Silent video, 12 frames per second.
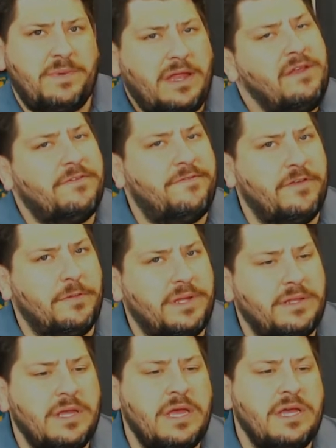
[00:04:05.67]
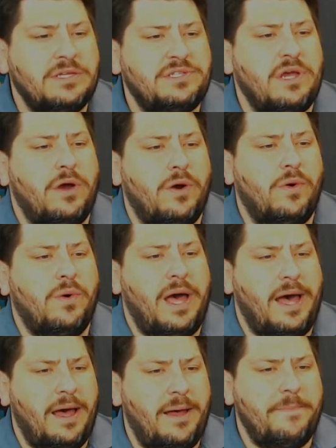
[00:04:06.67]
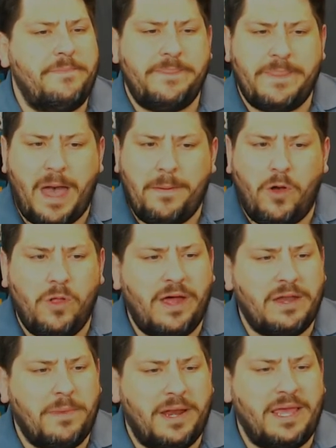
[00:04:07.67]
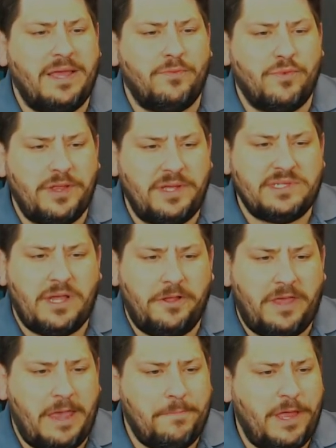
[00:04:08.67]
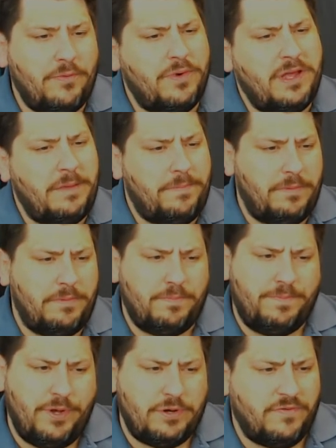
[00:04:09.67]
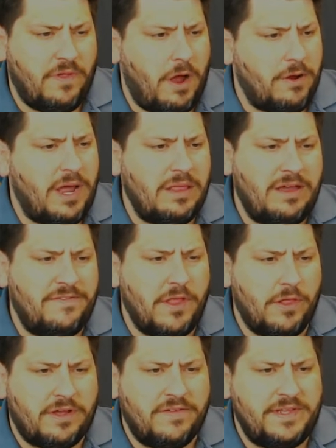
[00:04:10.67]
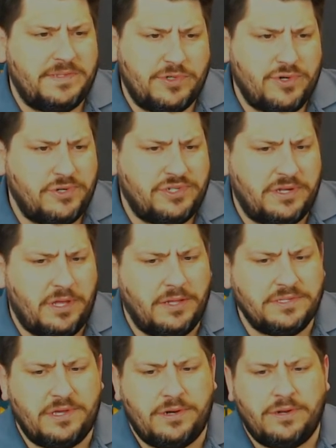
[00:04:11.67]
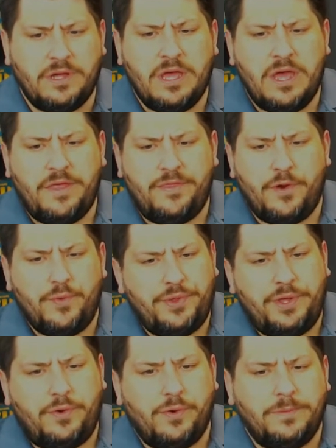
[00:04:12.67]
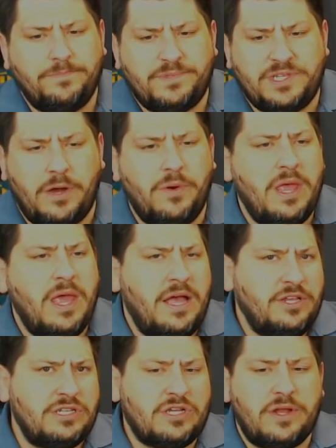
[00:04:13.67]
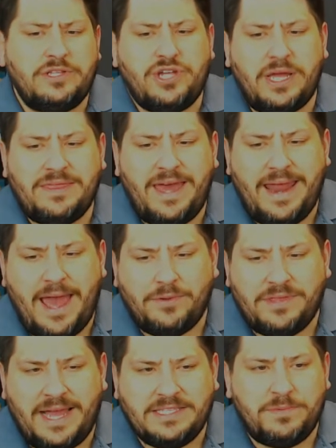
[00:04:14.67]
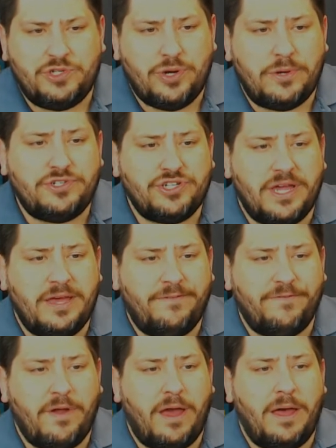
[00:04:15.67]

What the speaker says: fulfillment. So not a whole lot of money, really solid gameplay, really beautiful art. I love the look of these Matryoshka dolls. They're really cool. So just go ahead and check that out. That's Matryoshka from